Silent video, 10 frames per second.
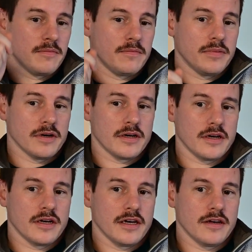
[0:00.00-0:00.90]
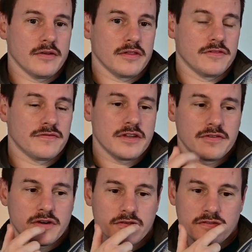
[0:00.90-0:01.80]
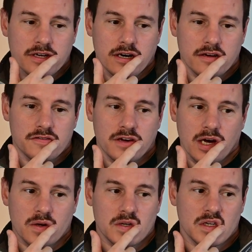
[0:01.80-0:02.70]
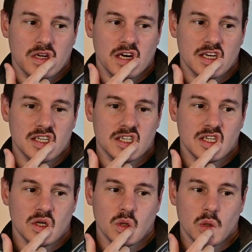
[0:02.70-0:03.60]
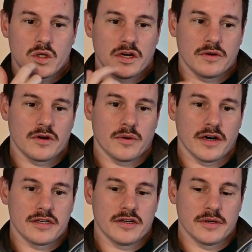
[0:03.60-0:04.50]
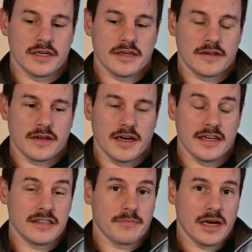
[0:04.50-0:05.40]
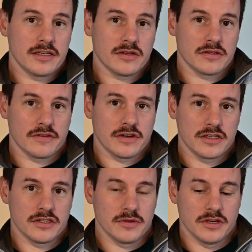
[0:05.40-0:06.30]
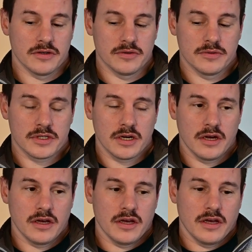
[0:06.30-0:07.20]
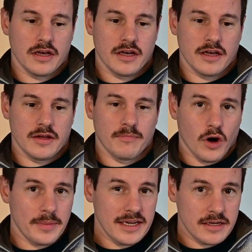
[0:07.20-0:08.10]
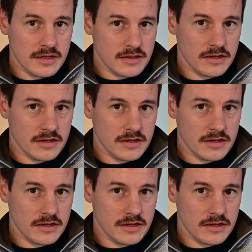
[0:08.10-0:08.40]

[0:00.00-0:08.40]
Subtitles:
But the difficult thing I found, and I still don't quite do it, and it depends on the device you use, bobbing,